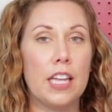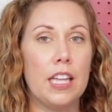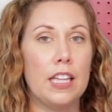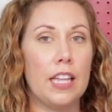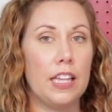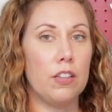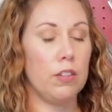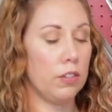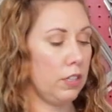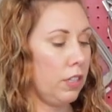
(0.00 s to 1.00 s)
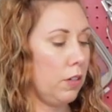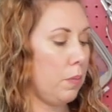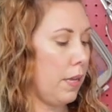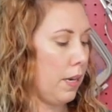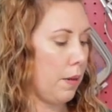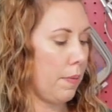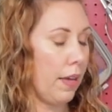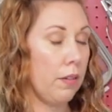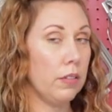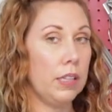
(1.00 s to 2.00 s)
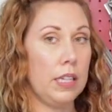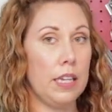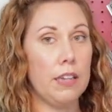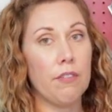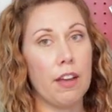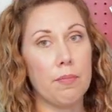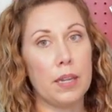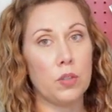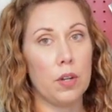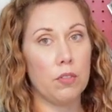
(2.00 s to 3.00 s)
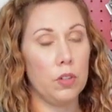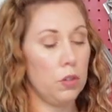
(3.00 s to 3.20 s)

and that you learned a little bit about the 5x12